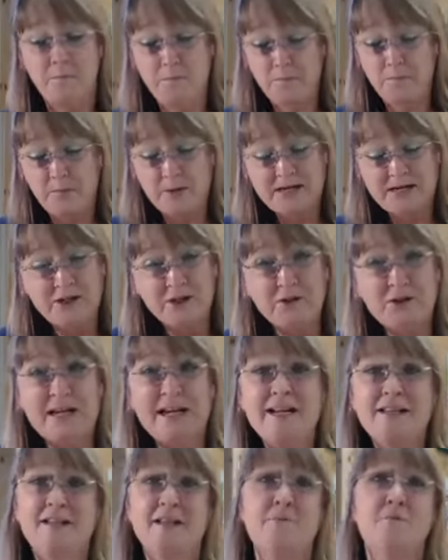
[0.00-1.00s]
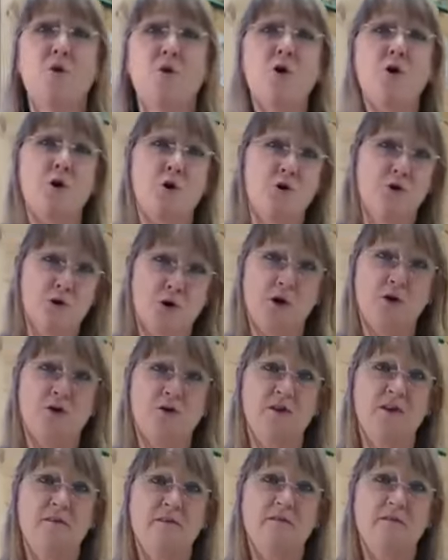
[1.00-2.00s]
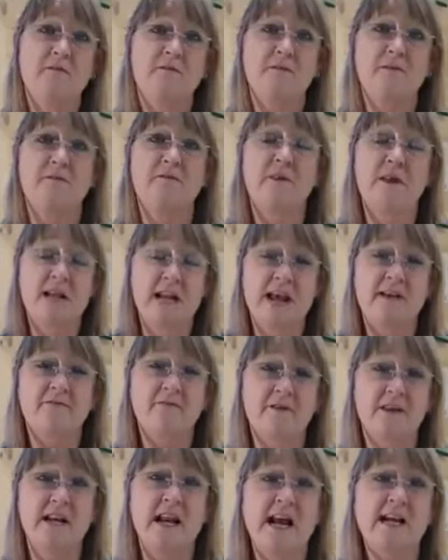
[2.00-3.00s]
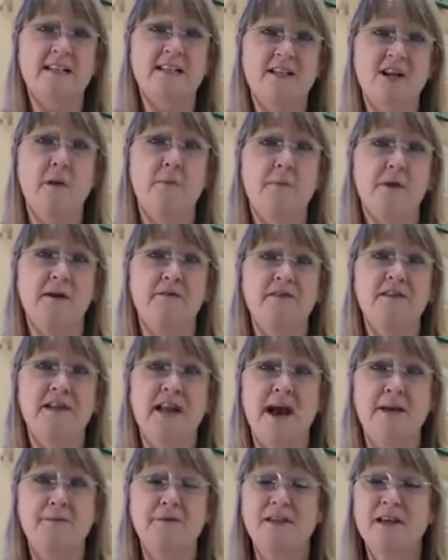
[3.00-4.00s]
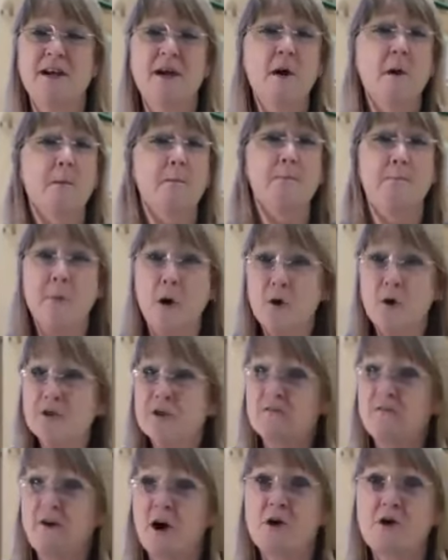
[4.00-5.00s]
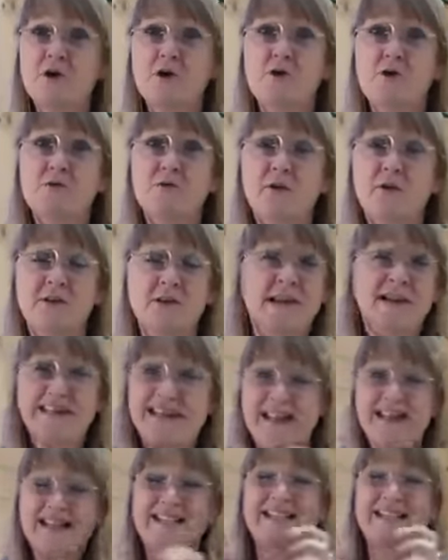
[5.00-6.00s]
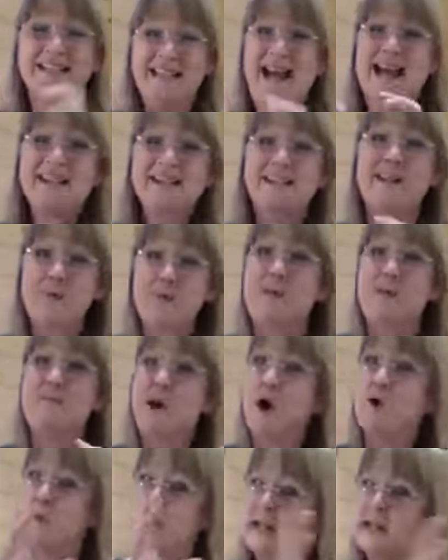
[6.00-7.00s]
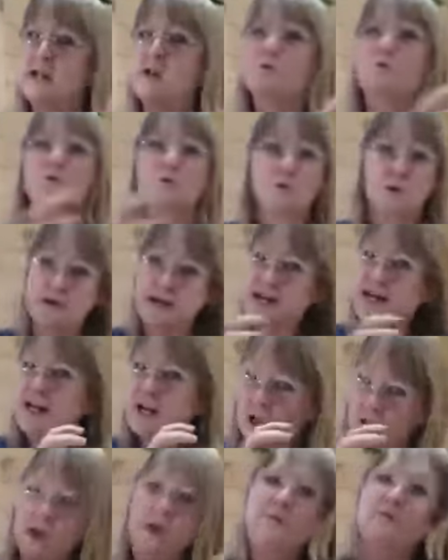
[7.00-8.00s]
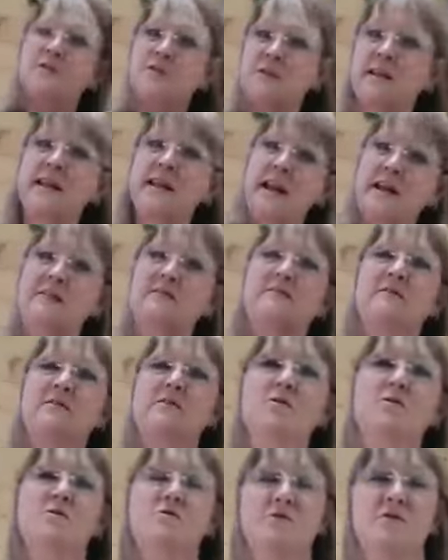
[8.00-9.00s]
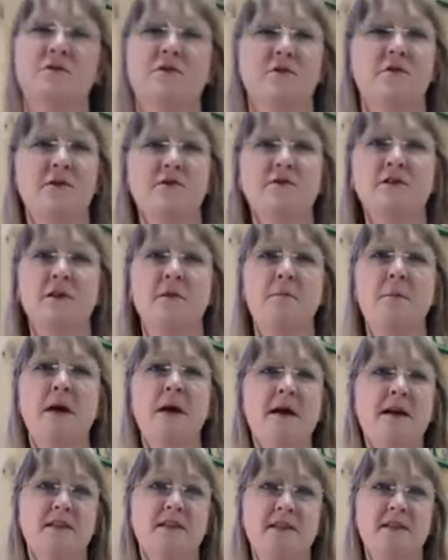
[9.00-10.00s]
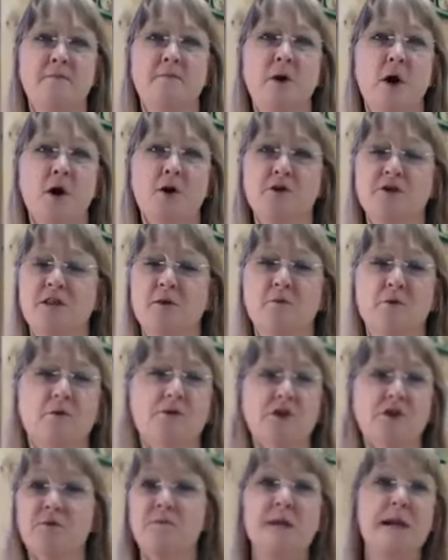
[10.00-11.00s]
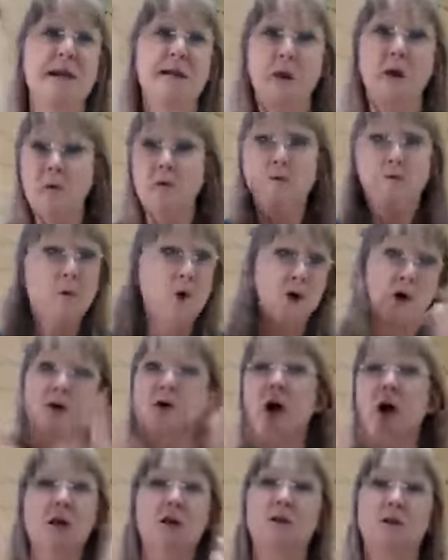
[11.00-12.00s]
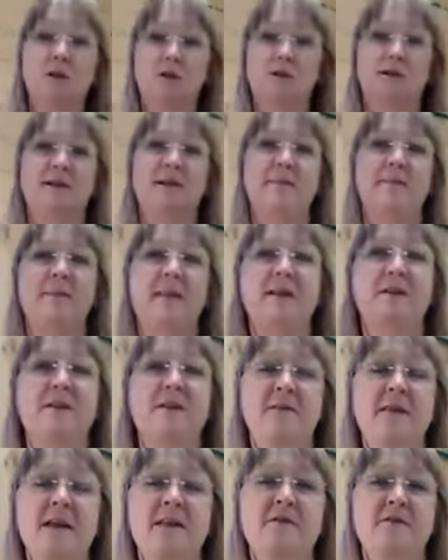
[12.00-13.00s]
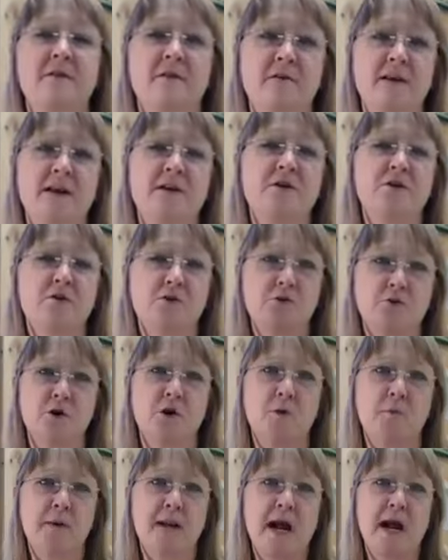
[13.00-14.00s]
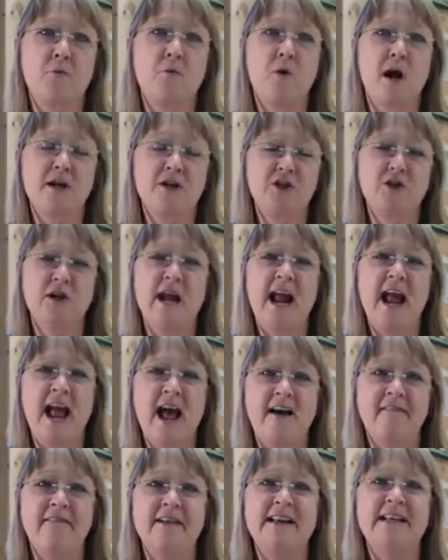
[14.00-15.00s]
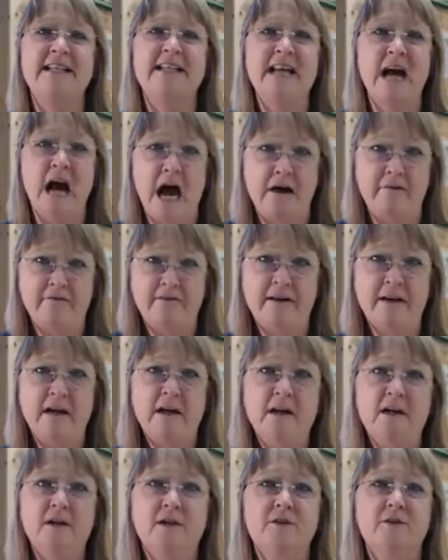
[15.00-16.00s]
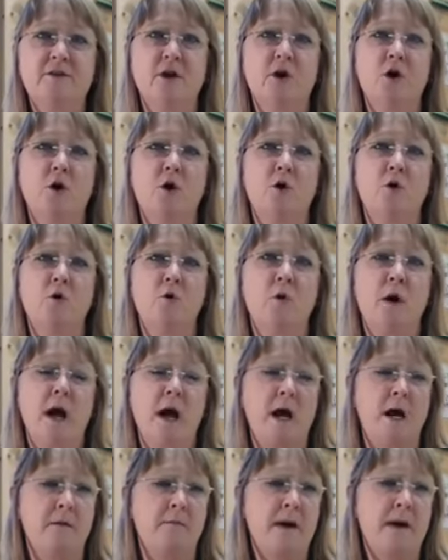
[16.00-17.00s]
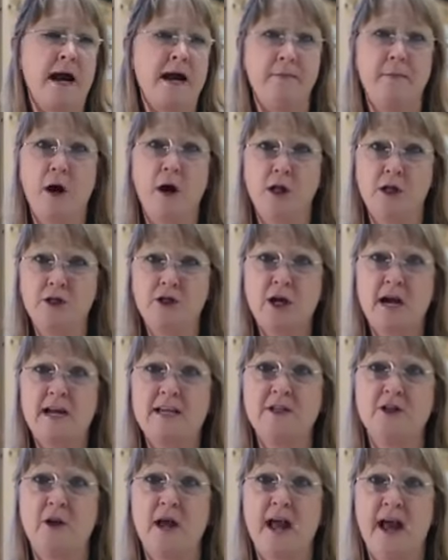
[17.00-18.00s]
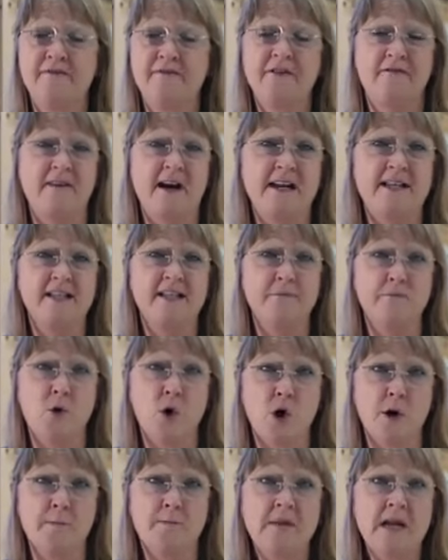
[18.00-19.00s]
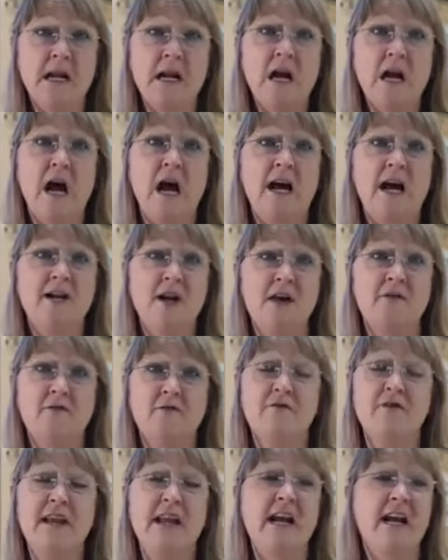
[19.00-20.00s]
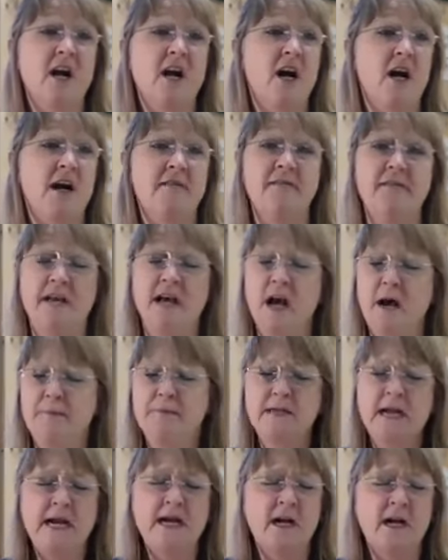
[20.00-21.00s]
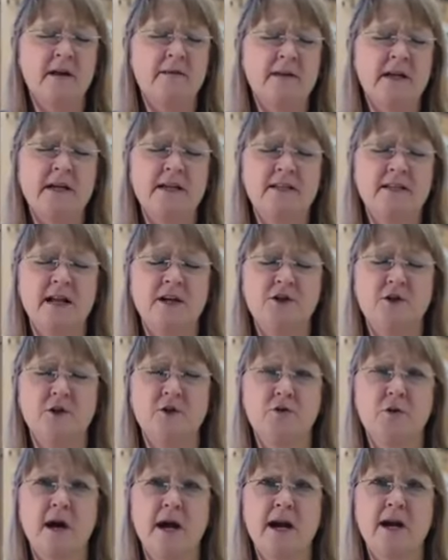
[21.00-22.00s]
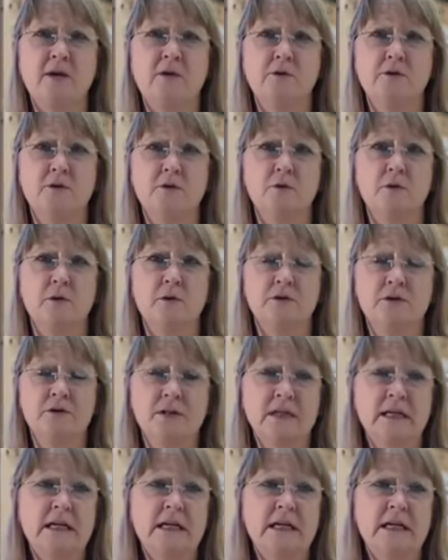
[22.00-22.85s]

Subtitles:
but you'll need some more neutrals for the next couple of steps. Most of our neutral is less than we've already used. We're getting close to the end of the neutral. So there's some parts that will just be more color than neutral, but I want you to have enough. So I apologize, you'll have to find some more. Another thing on the update on the Essential Triangle tools.